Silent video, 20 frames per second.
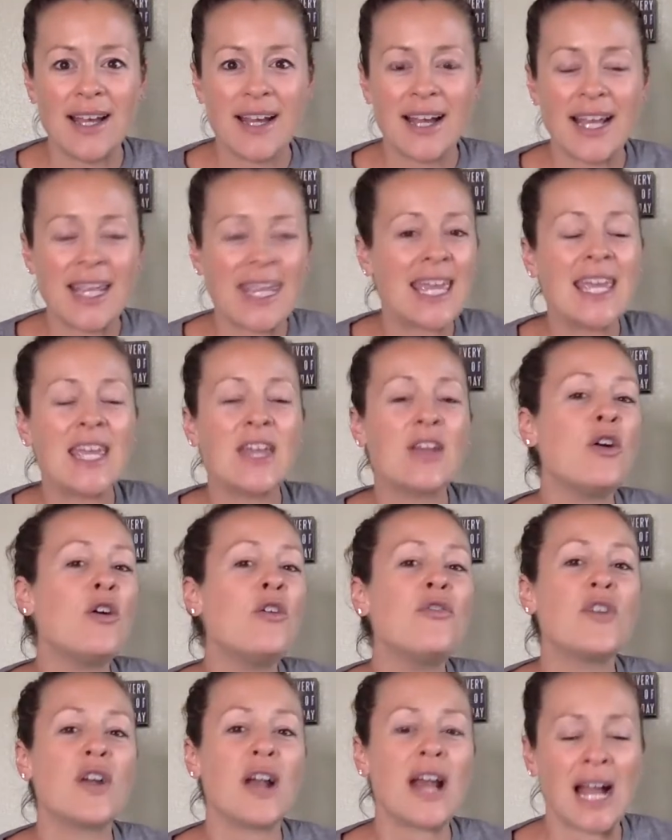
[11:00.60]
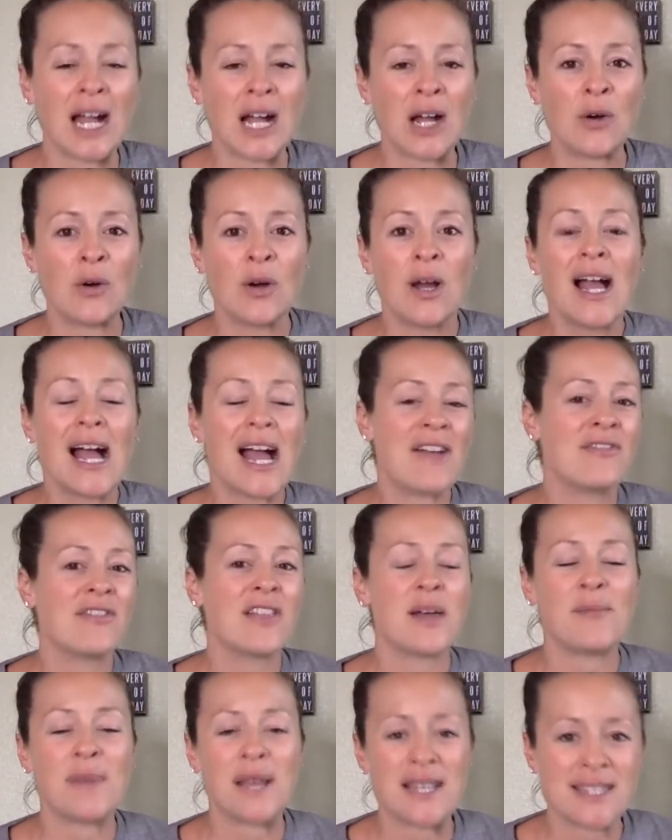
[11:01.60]
I can't get over how I've
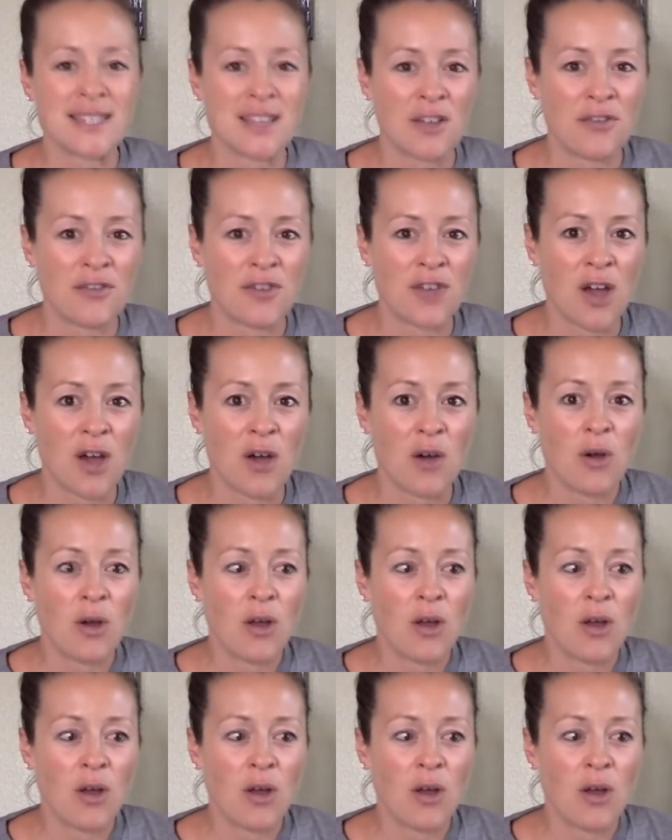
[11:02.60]
let myself go.